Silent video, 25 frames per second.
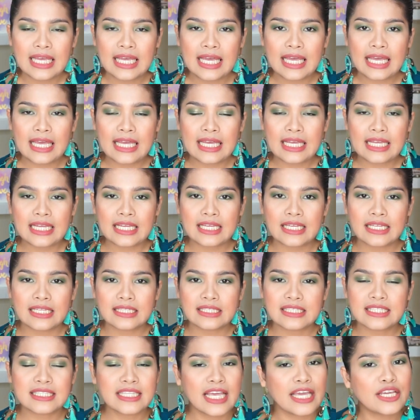
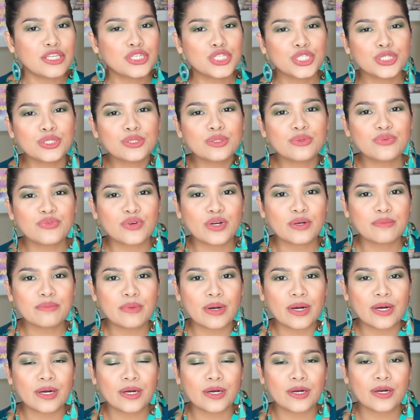And stay tuned for
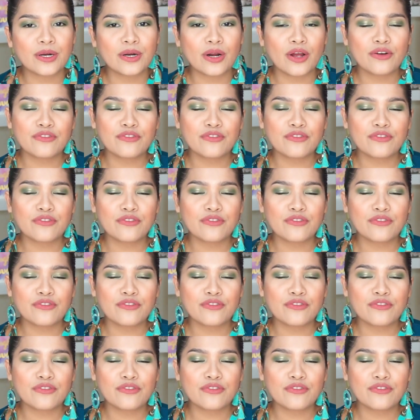more